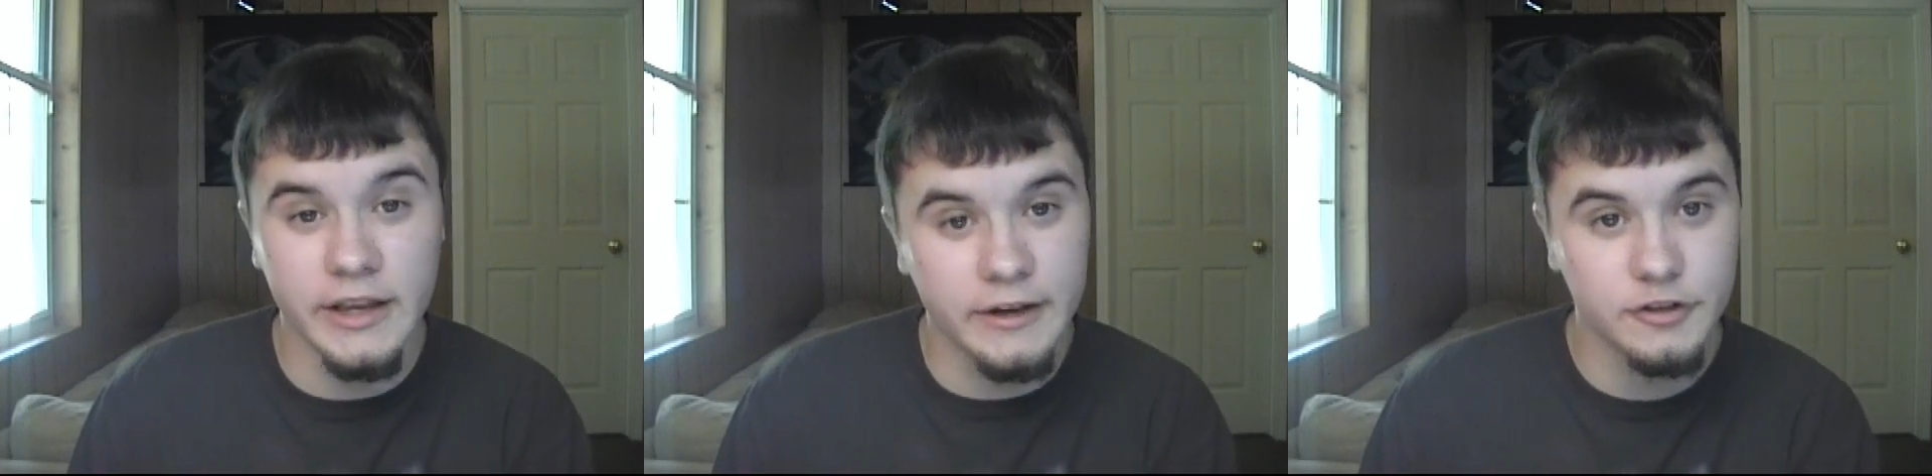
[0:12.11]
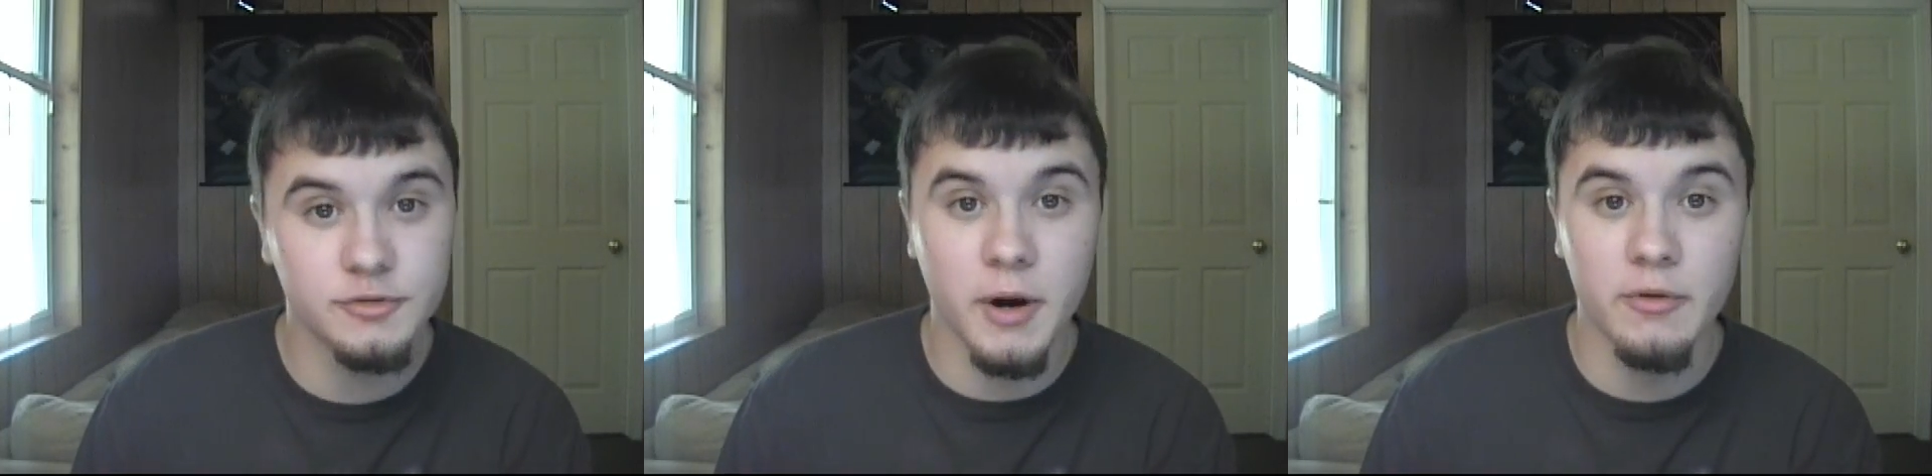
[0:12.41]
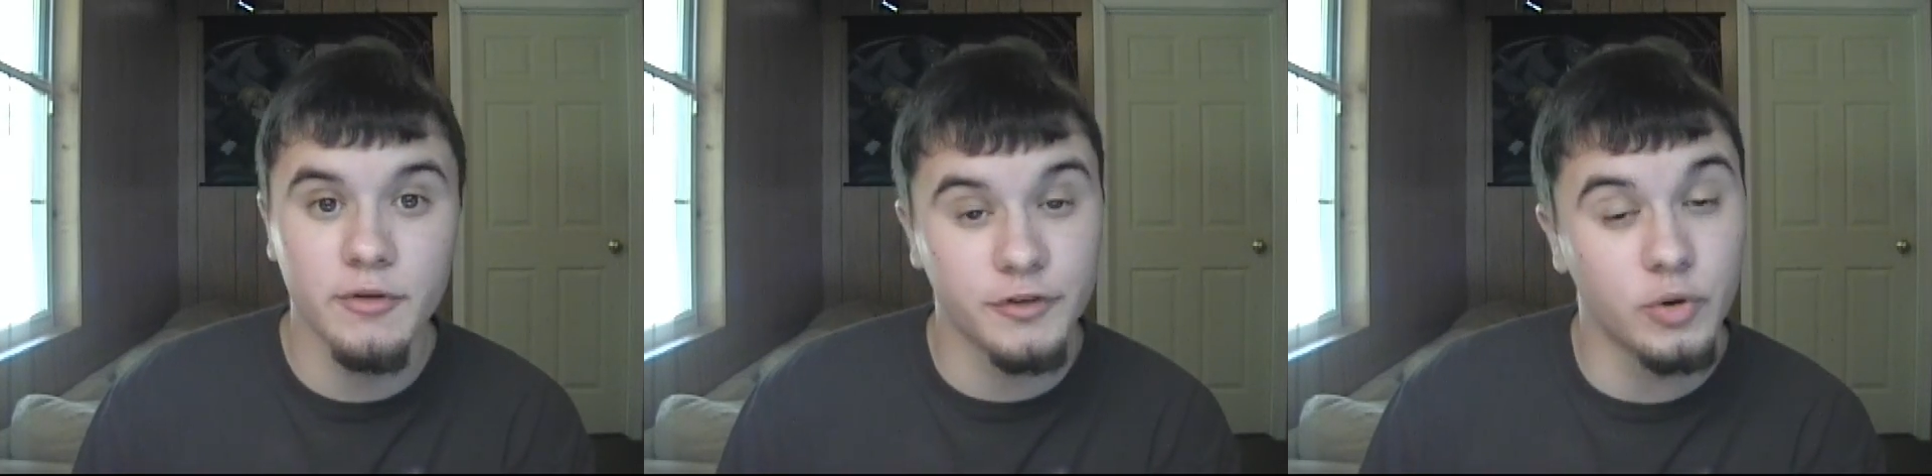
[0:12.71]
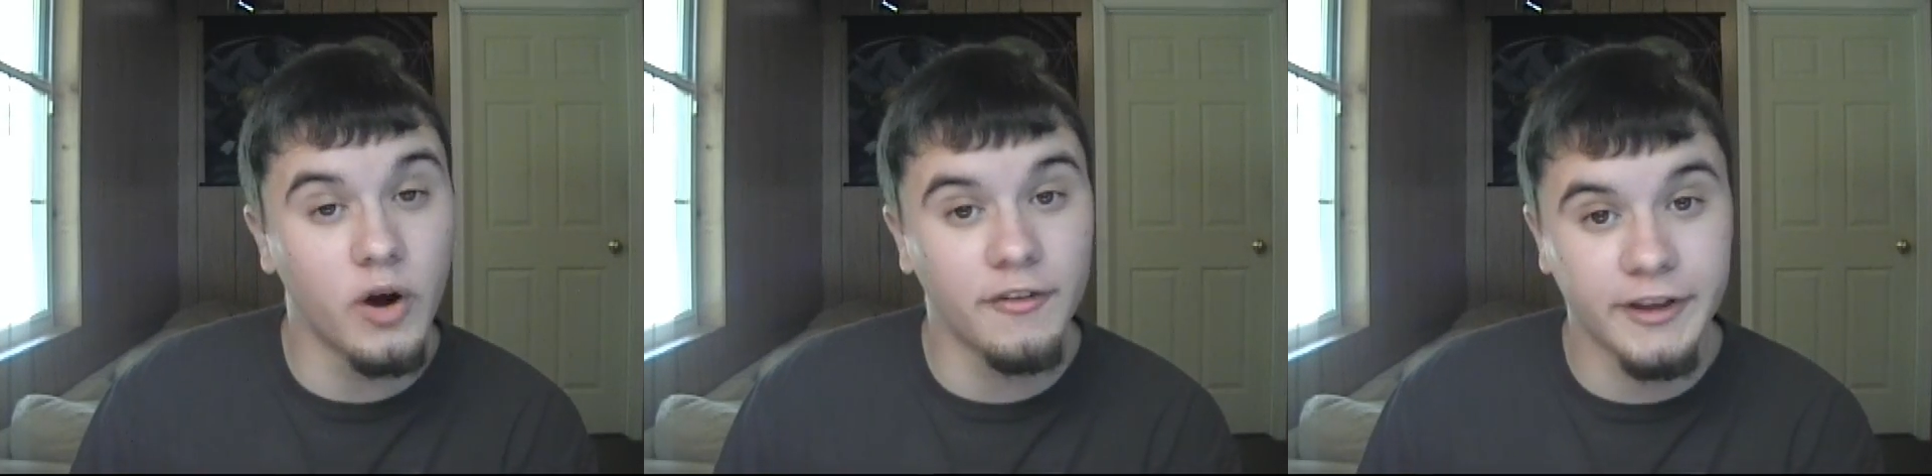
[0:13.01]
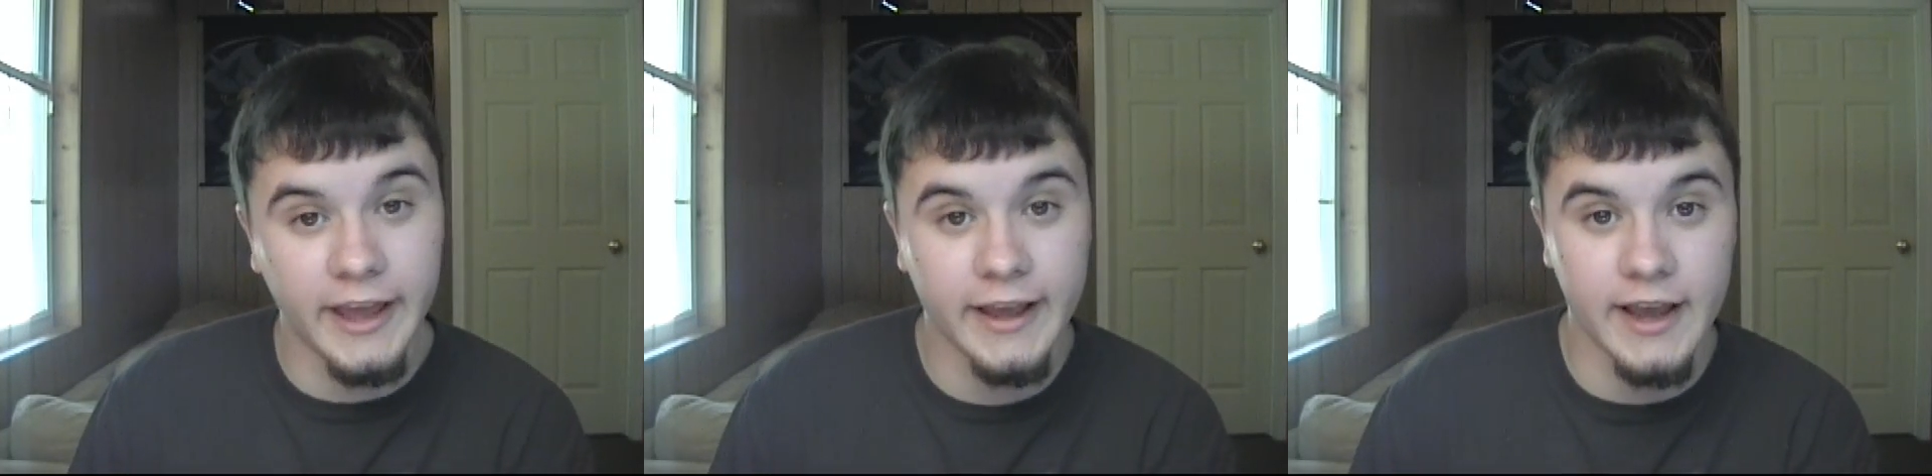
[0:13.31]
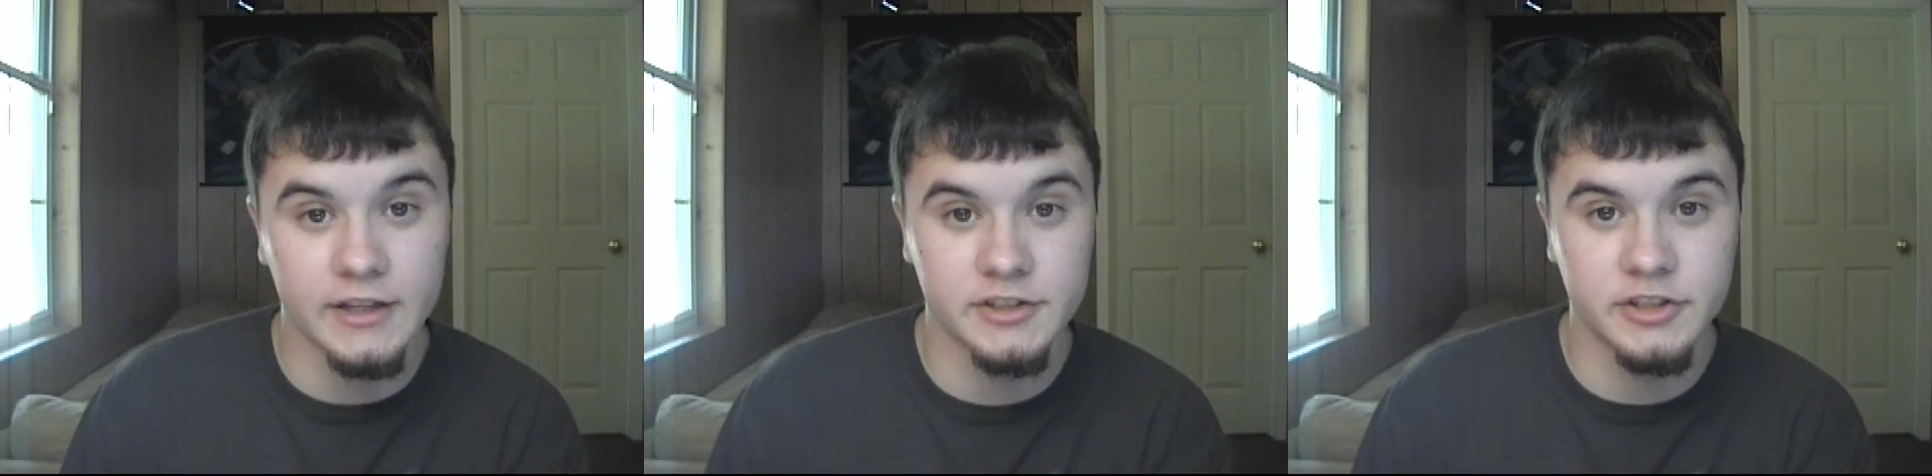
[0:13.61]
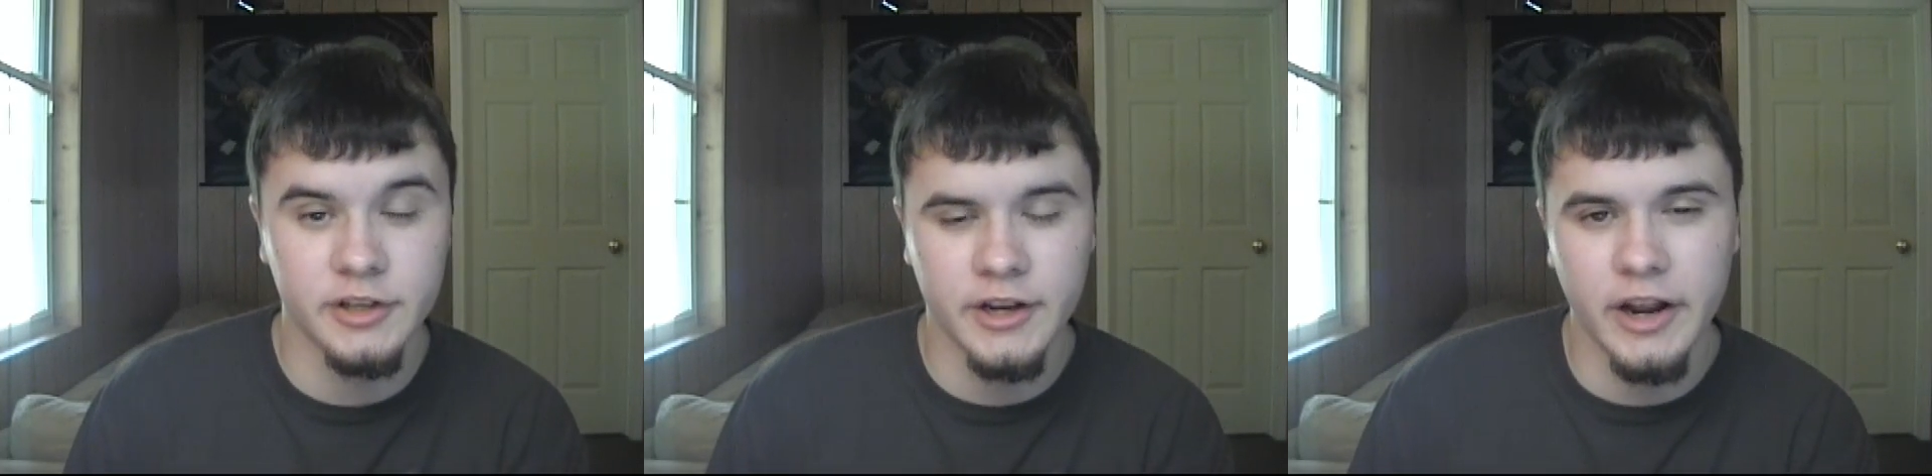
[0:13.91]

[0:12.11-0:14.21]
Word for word: here's my review of Kick-Ass.